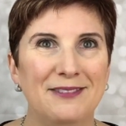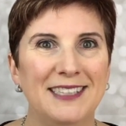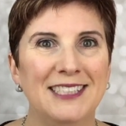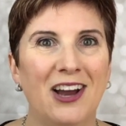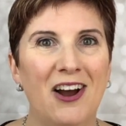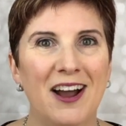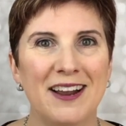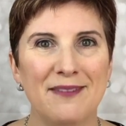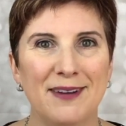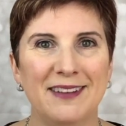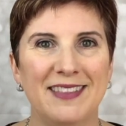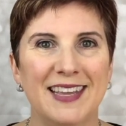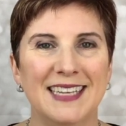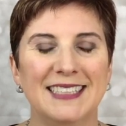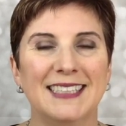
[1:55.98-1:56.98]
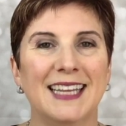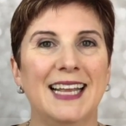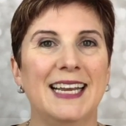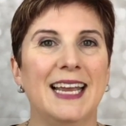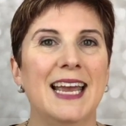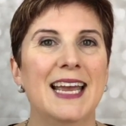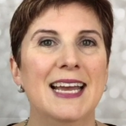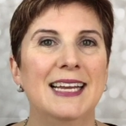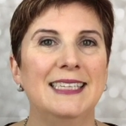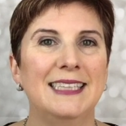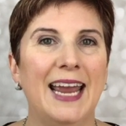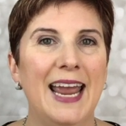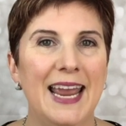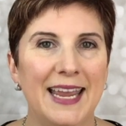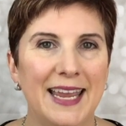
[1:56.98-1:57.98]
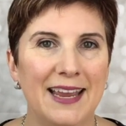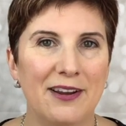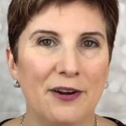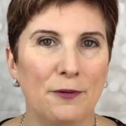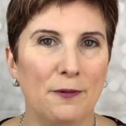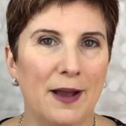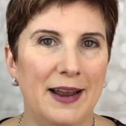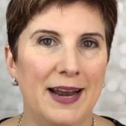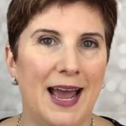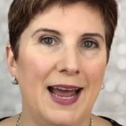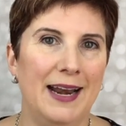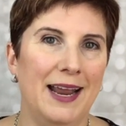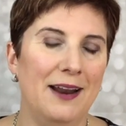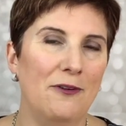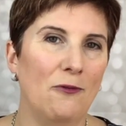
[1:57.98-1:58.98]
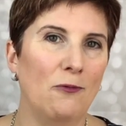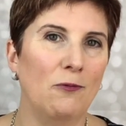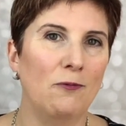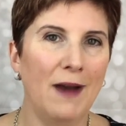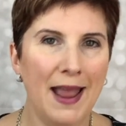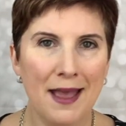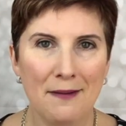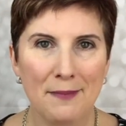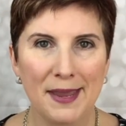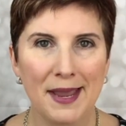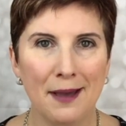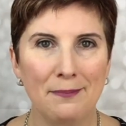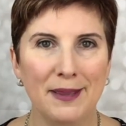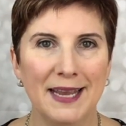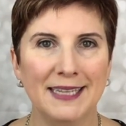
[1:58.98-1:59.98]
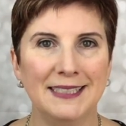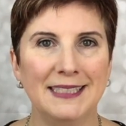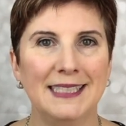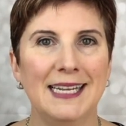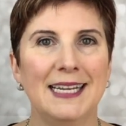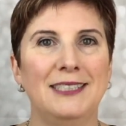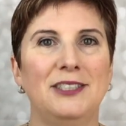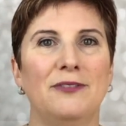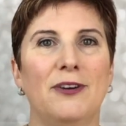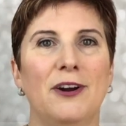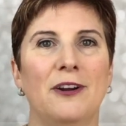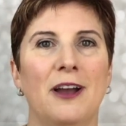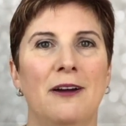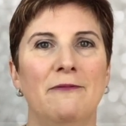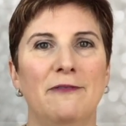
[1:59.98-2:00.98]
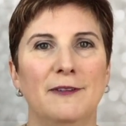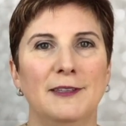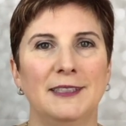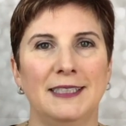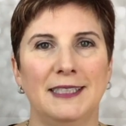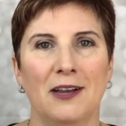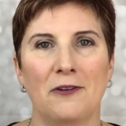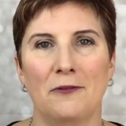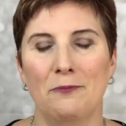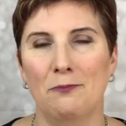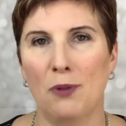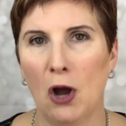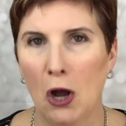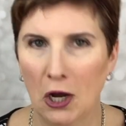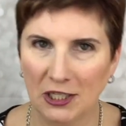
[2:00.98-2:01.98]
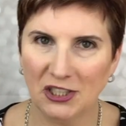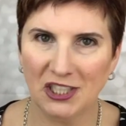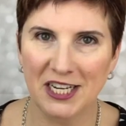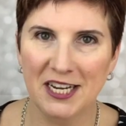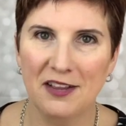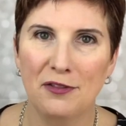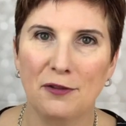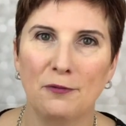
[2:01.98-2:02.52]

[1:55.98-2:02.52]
so we talk about things like taking a run at it, ramming up against the edge of our comfort zone, pushing